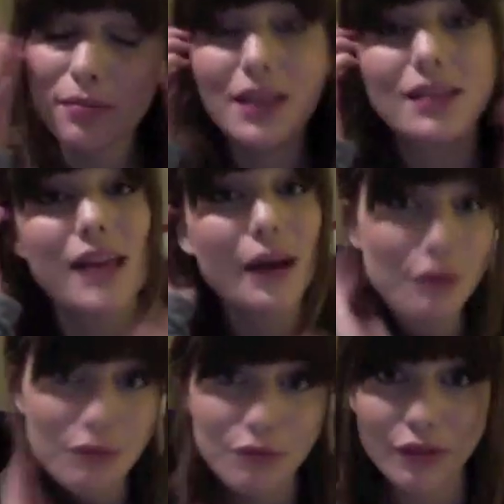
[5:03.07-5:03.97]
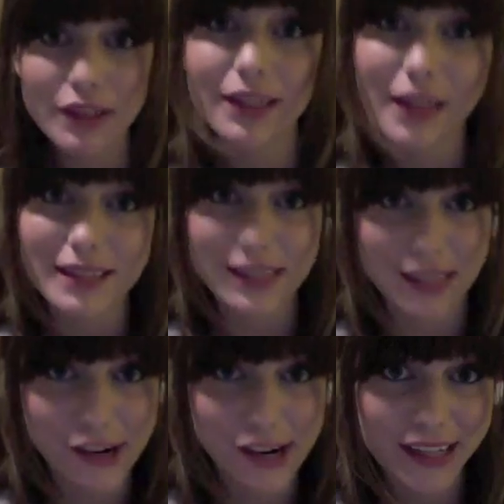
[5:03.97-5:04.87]
Because I would really like to
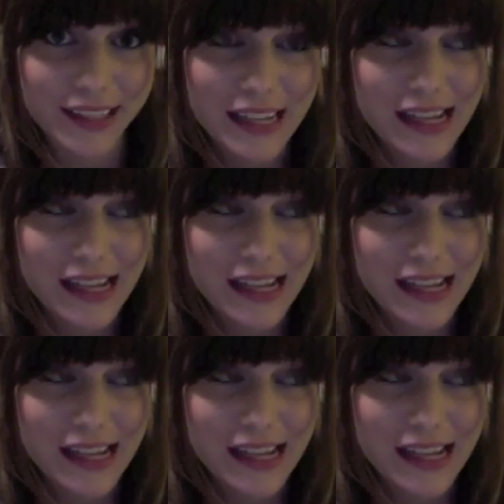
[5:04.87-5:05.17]
hear it.